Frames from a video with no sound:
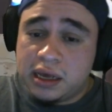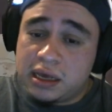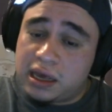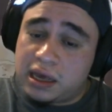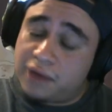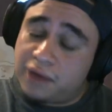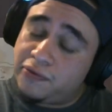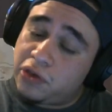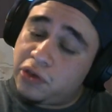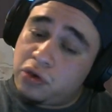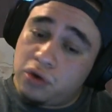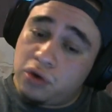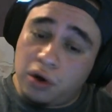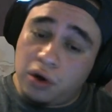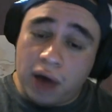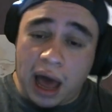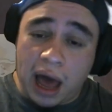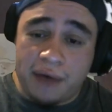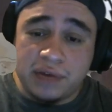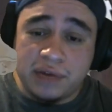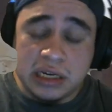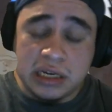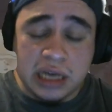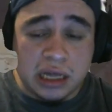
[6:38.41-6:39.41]
If you don't
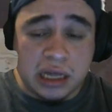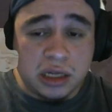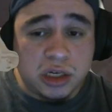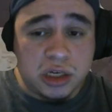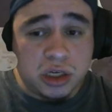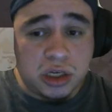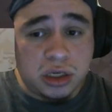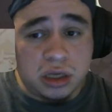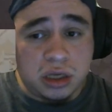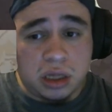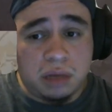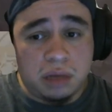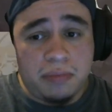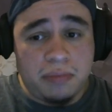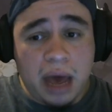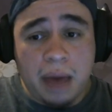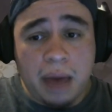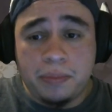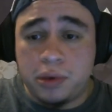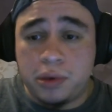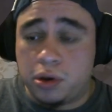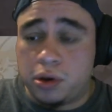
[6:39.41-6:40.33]
have intelligence on the map,